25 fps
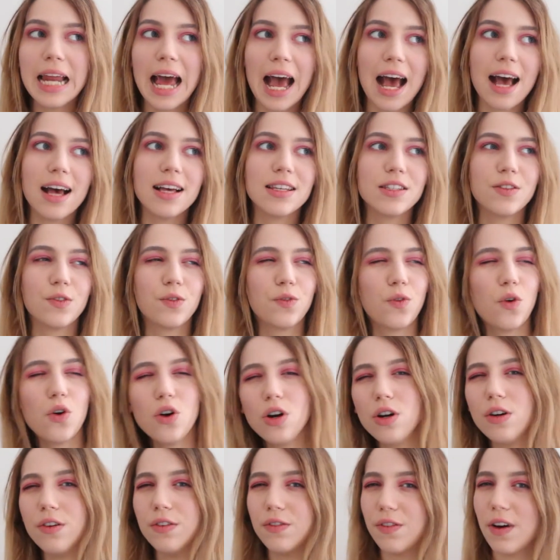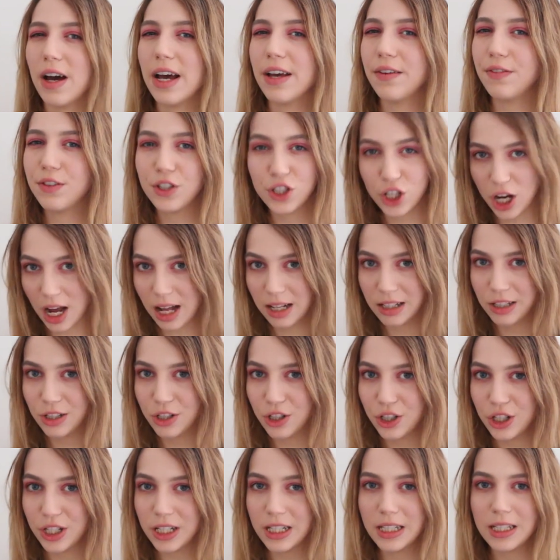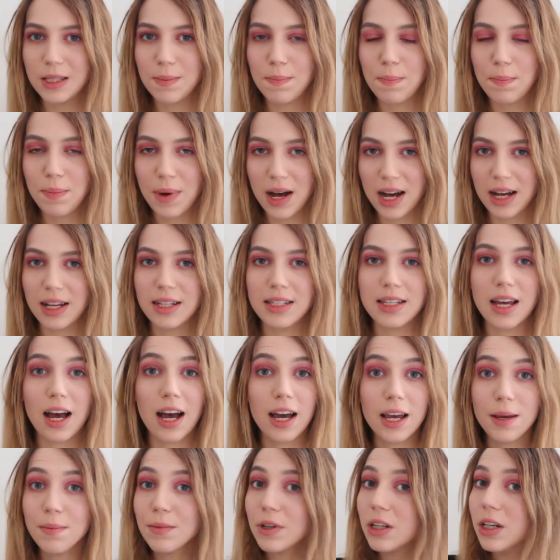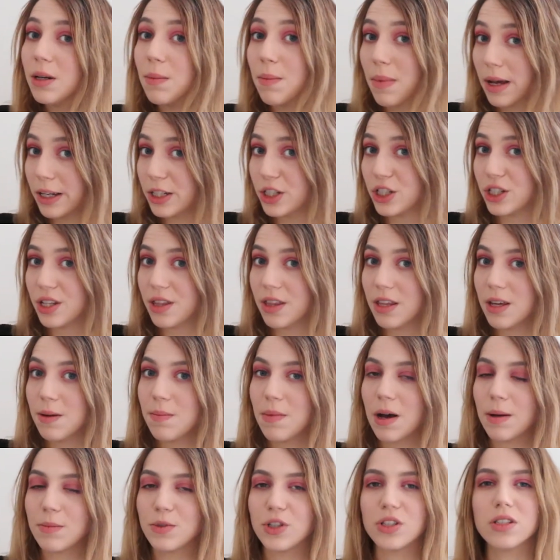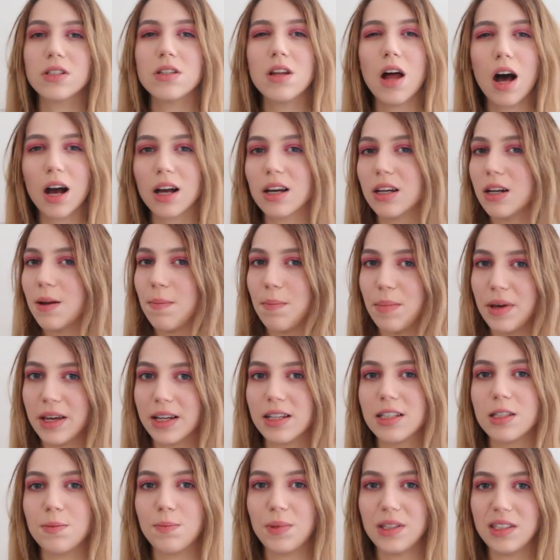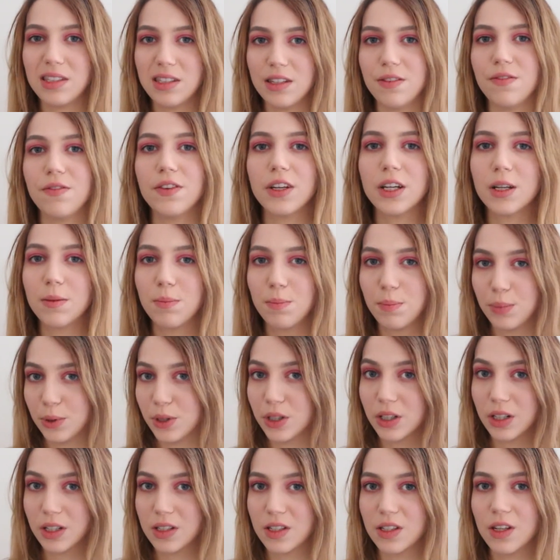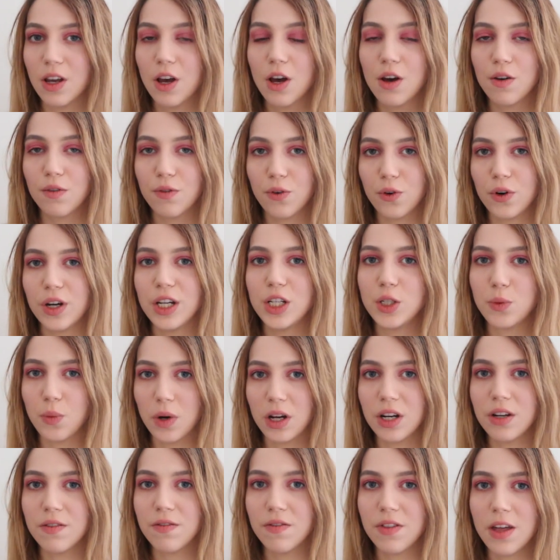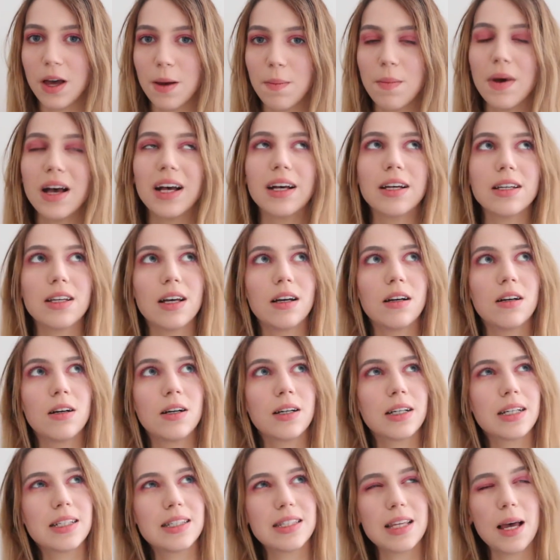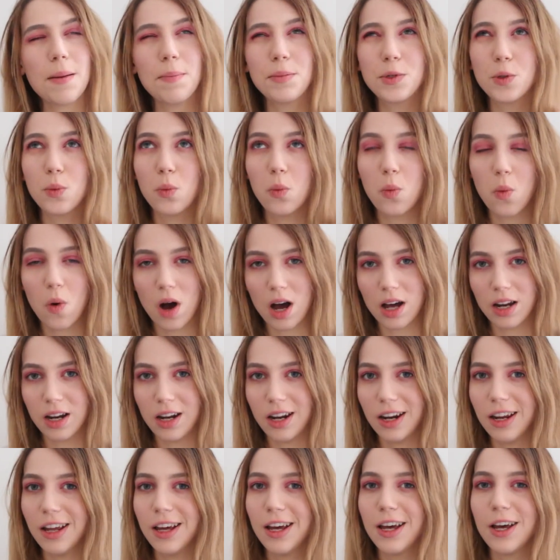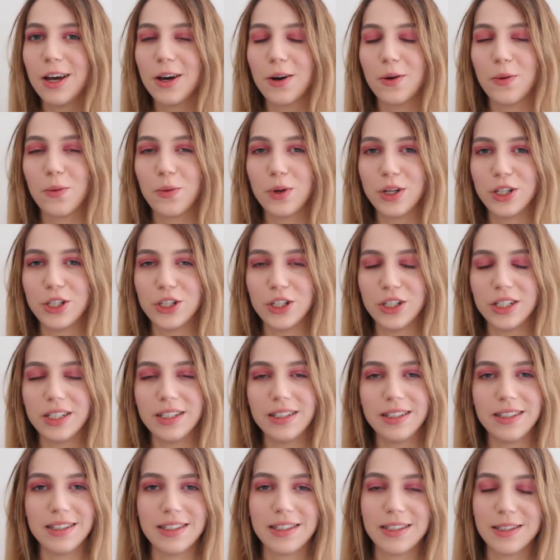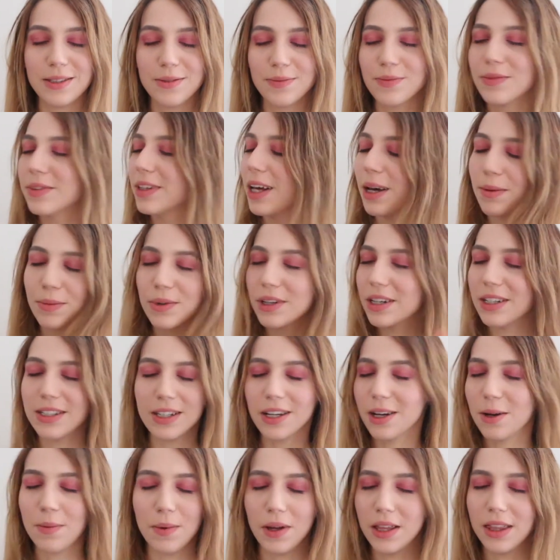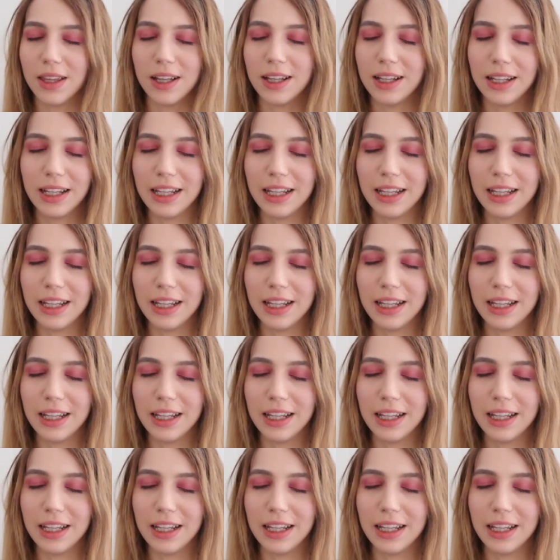has 4 or 5 challenges, but I am gonna mention them. I'm just not gonna pick specific books for each one of them, except one, which is, I'm gonna talk about that